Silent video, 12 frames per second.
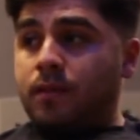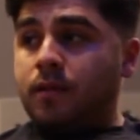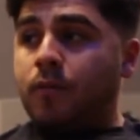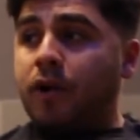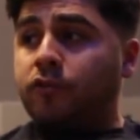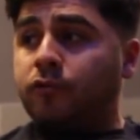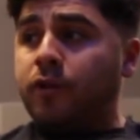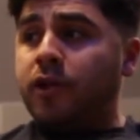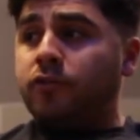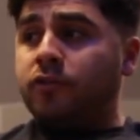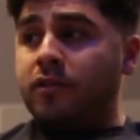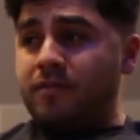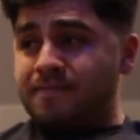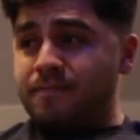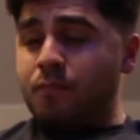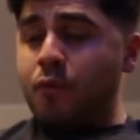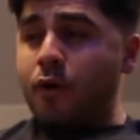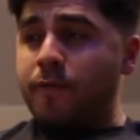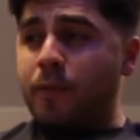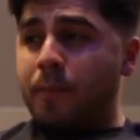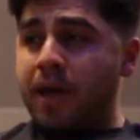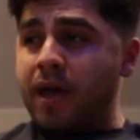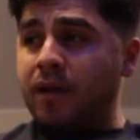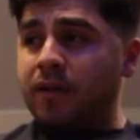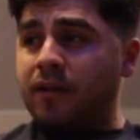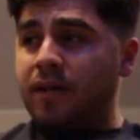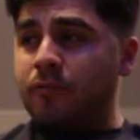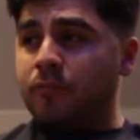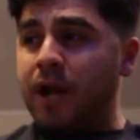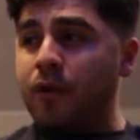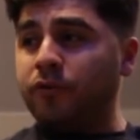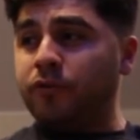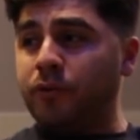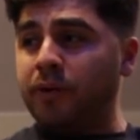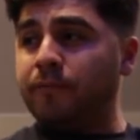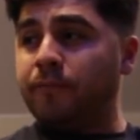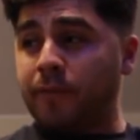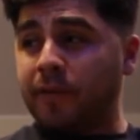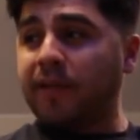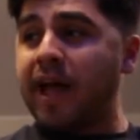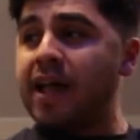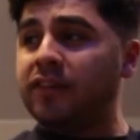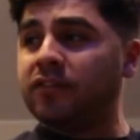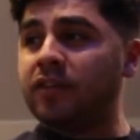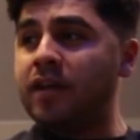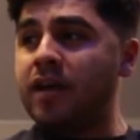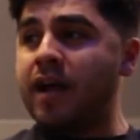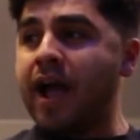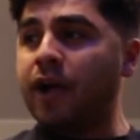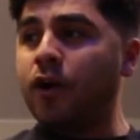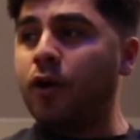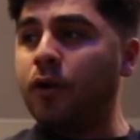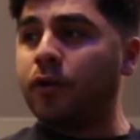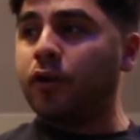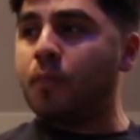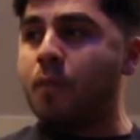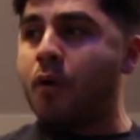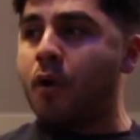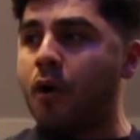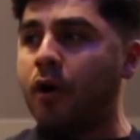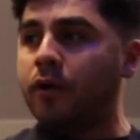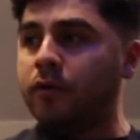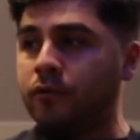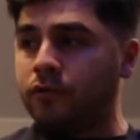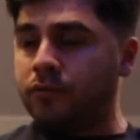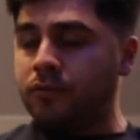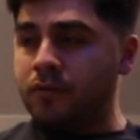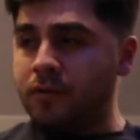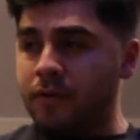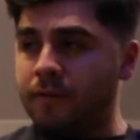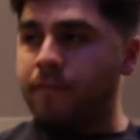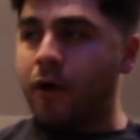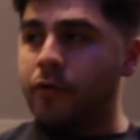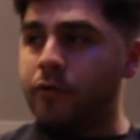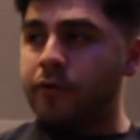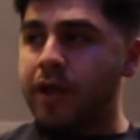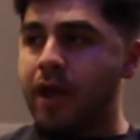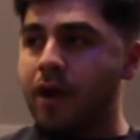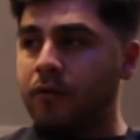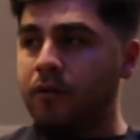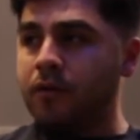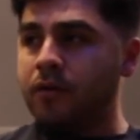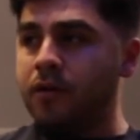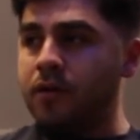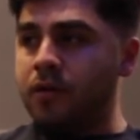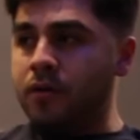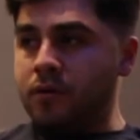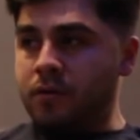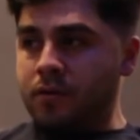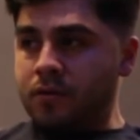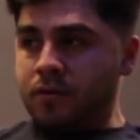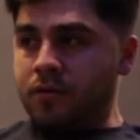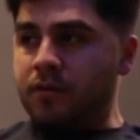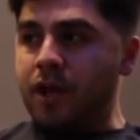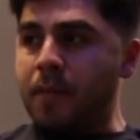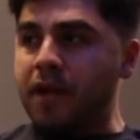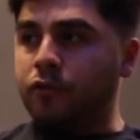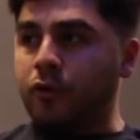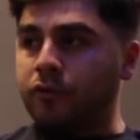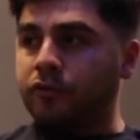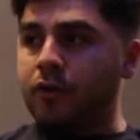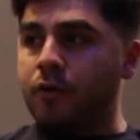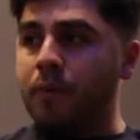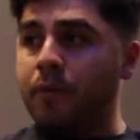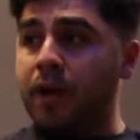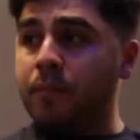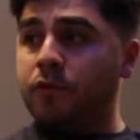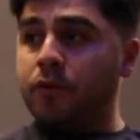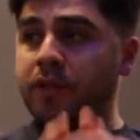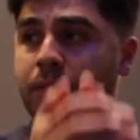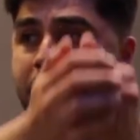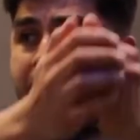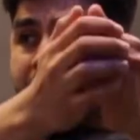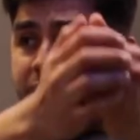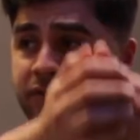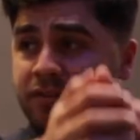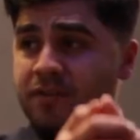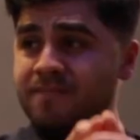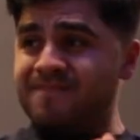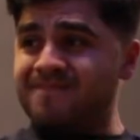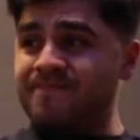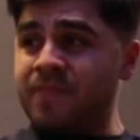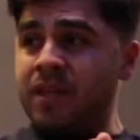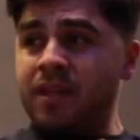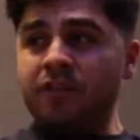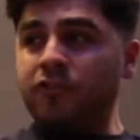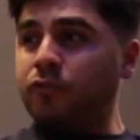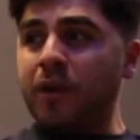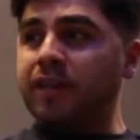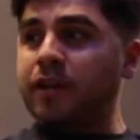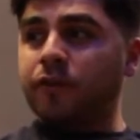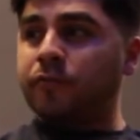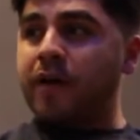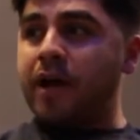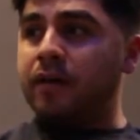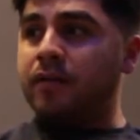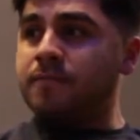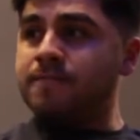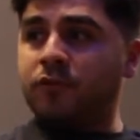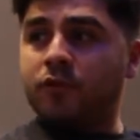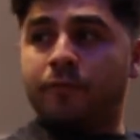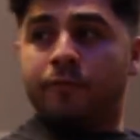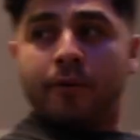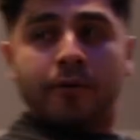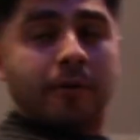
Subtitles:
You want to squeeze more of the pec. When I was doing for the lats, I go a little more farther down my torso. But when I'm doing the pecs, just right there is fine. So if